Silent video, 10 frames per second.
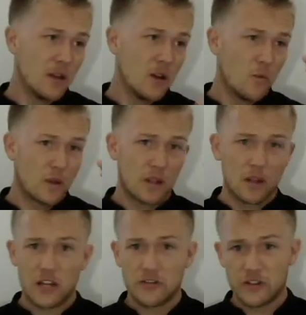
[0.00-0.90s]
With the
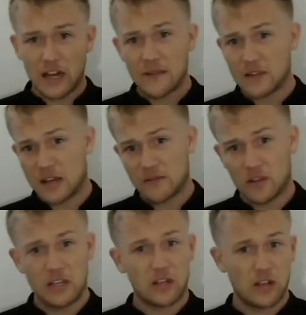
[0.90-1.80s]
laundry, you have to have
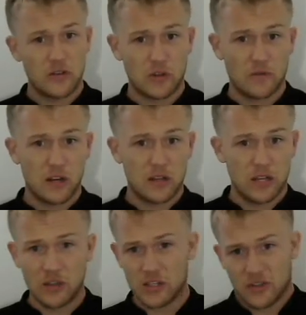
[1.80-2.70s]
clean clothes to wear,
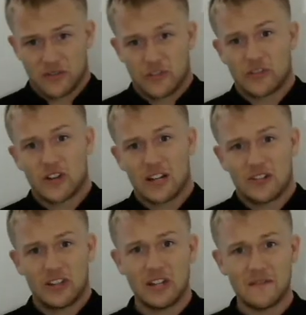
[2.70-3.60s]
so you're trying to
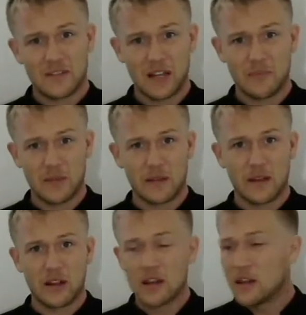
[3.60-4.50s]
achieve something
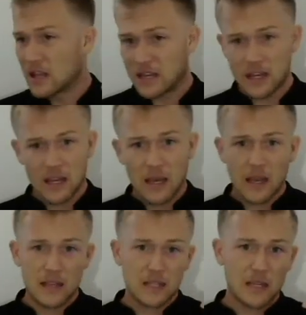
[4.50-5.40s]
there. Like,
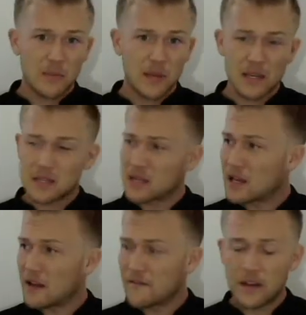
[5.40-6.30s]
in some things, like
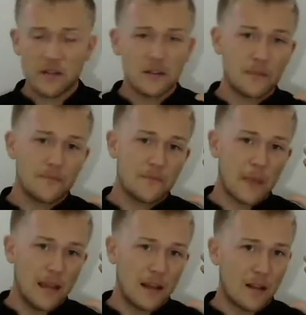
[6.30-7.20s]
I found
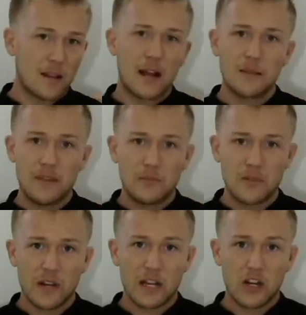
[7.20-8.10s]
in a lot of people
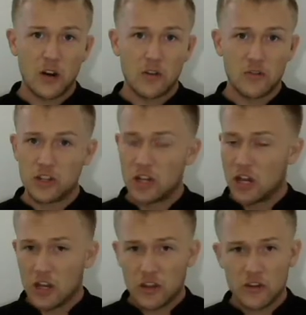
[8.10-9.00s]
that I coach,
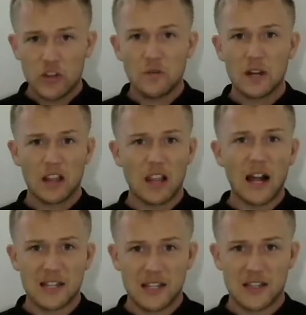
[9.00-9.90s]
they're doing a lot
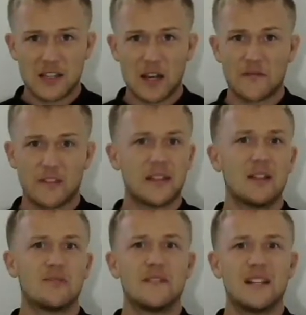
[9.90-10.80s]
of stuff that they
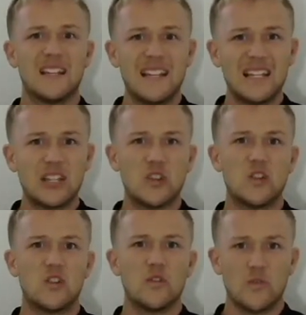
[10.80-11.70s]
don't even need to
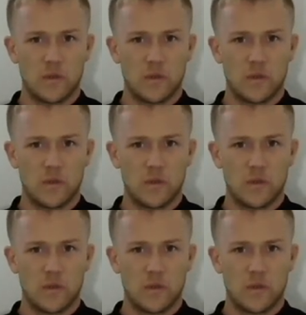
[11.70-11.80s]
do.